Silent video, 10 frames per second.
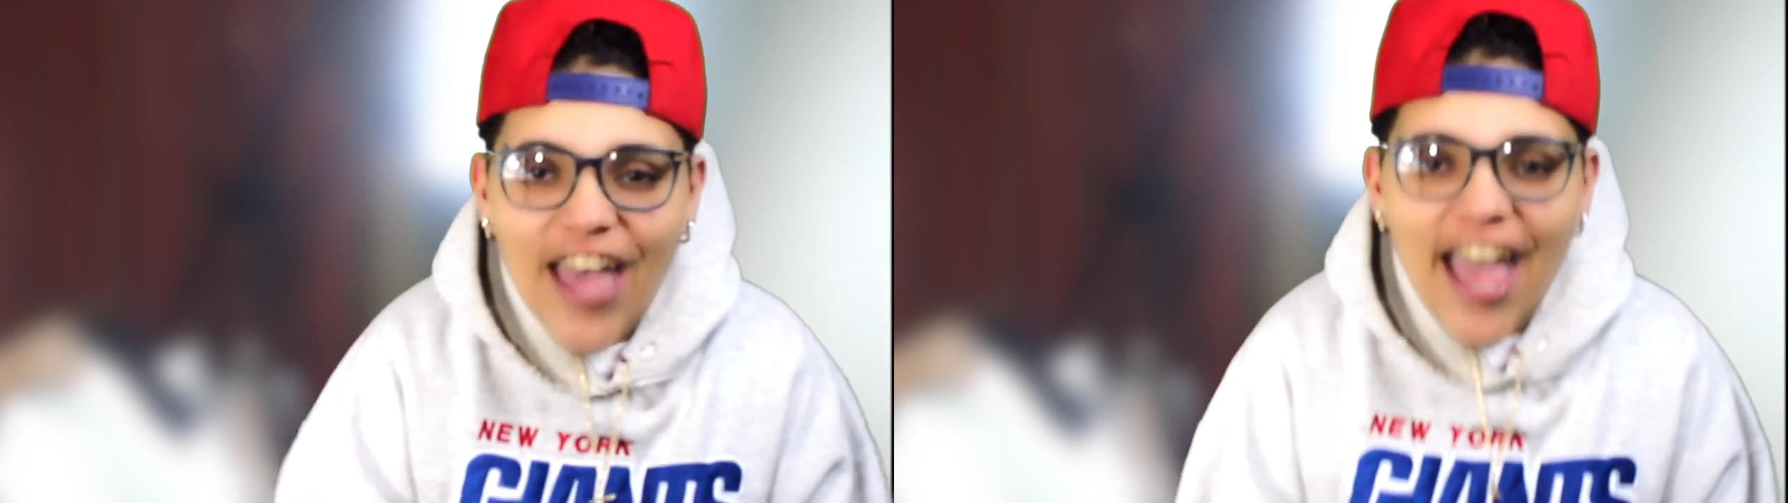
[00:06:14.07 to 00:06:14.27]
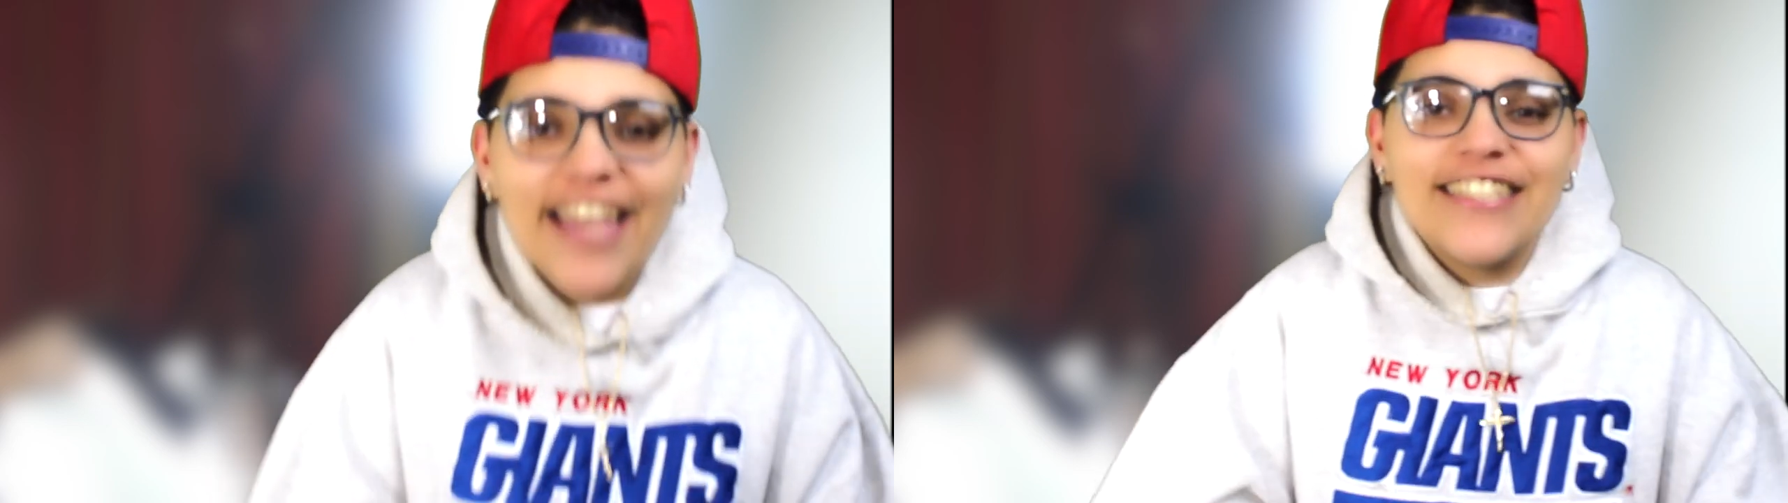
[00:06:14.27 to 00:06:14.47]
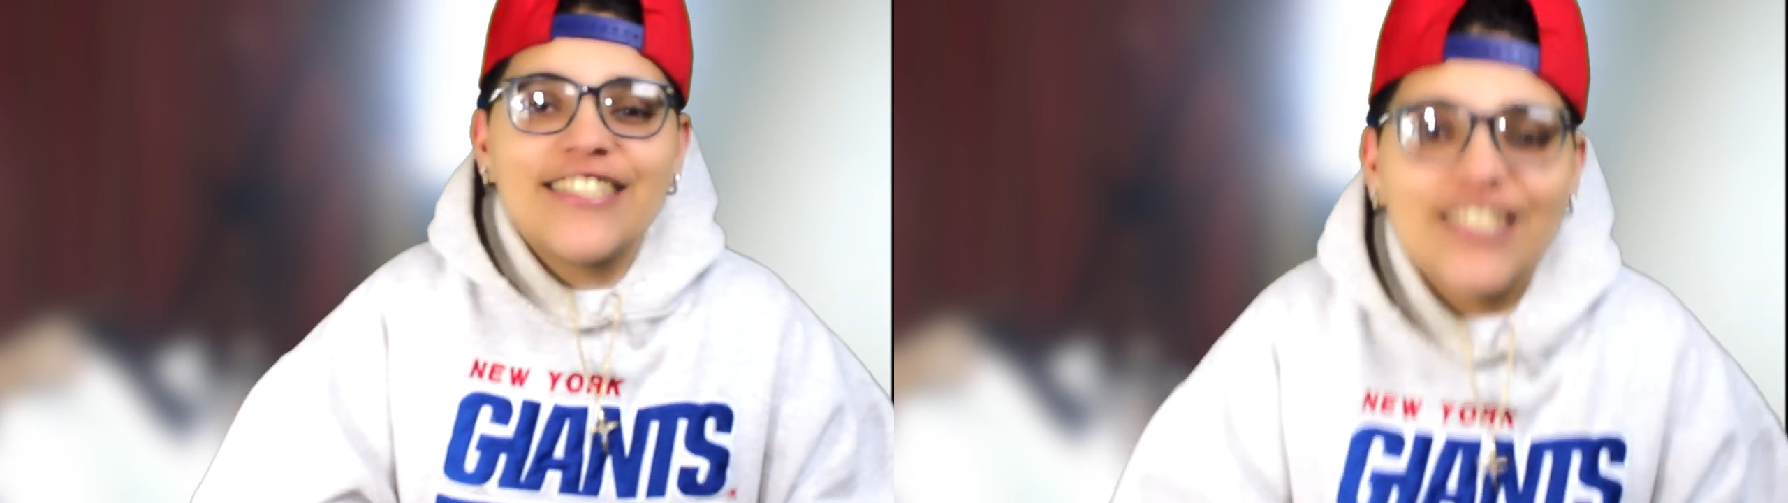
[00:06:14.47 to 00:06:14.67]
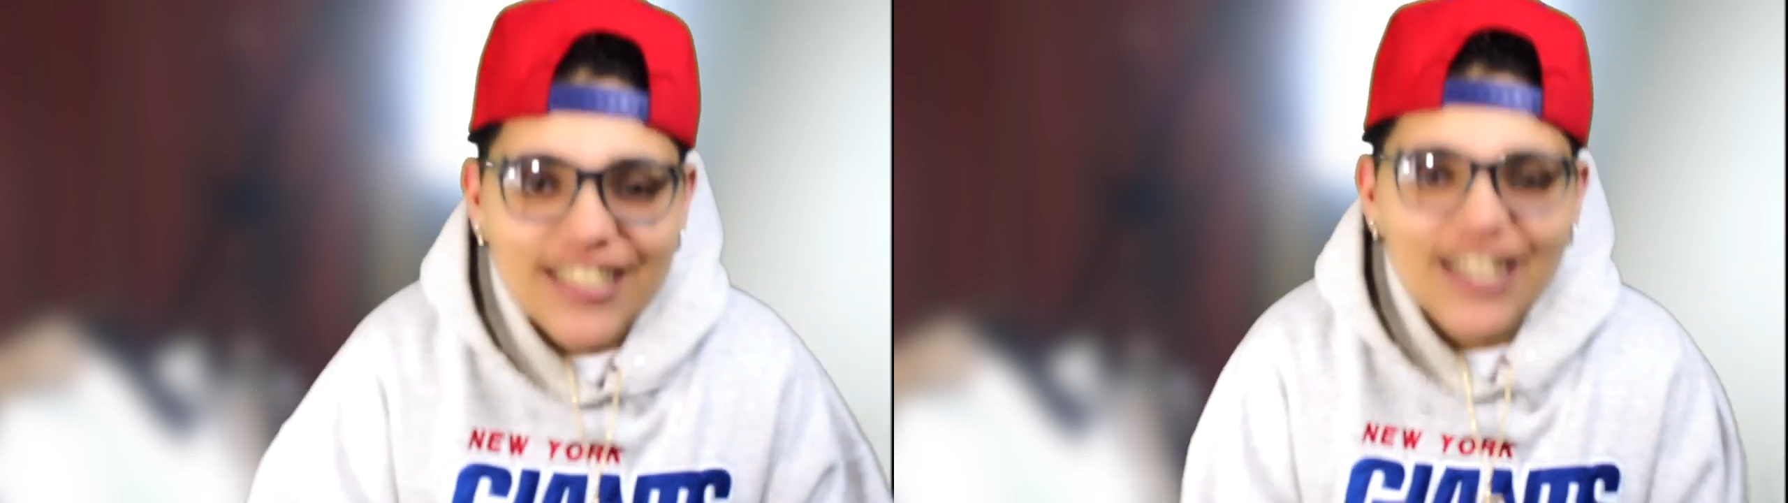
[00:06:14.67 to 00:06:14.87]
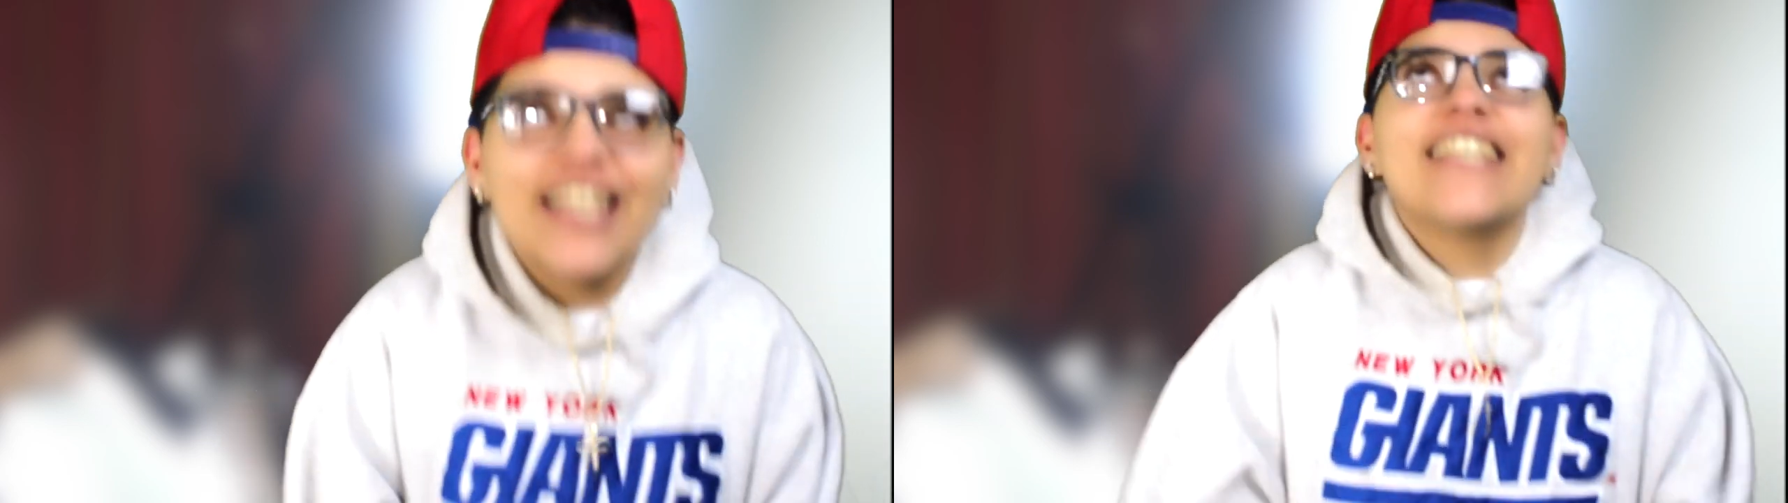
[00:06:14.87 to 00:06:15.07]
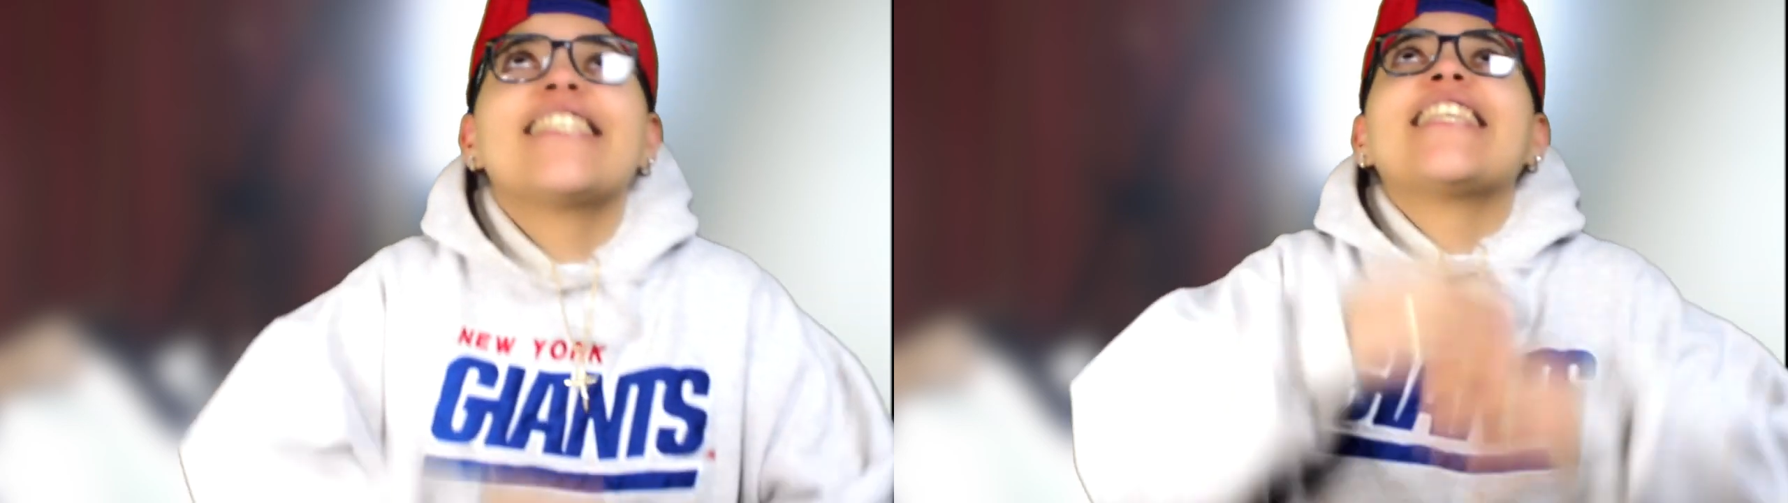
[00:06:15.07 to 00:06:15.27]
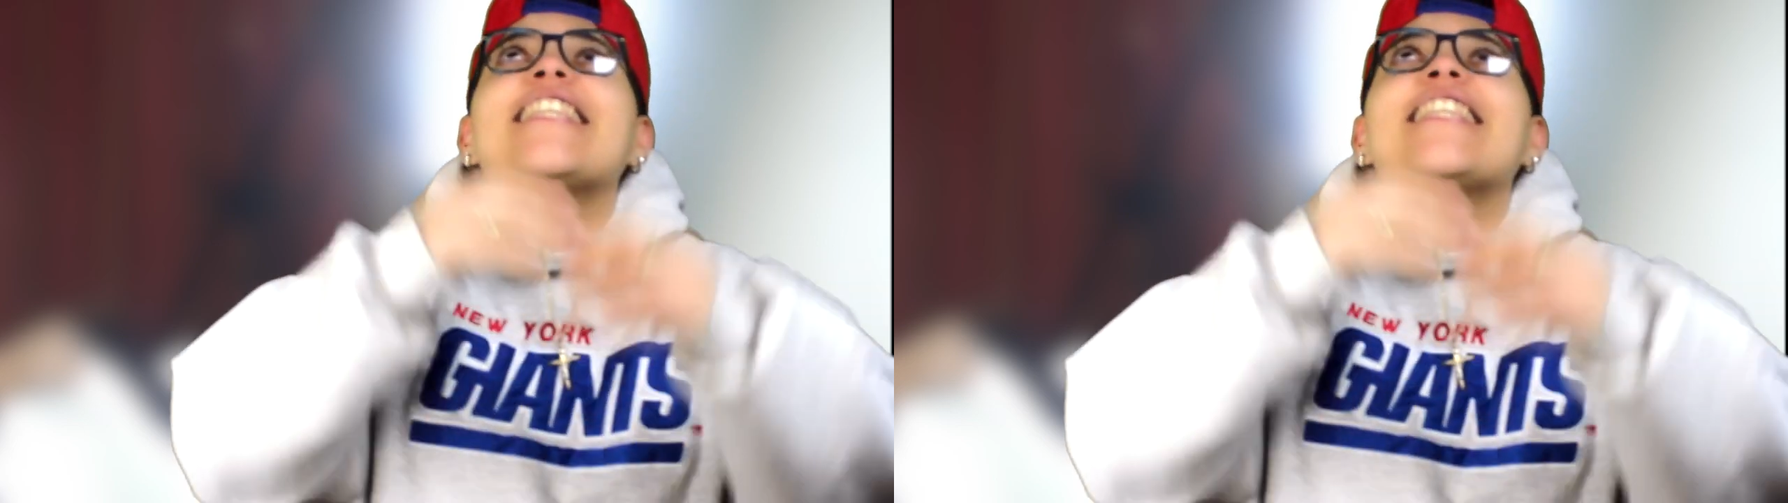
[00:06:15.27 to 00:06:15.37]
that shit is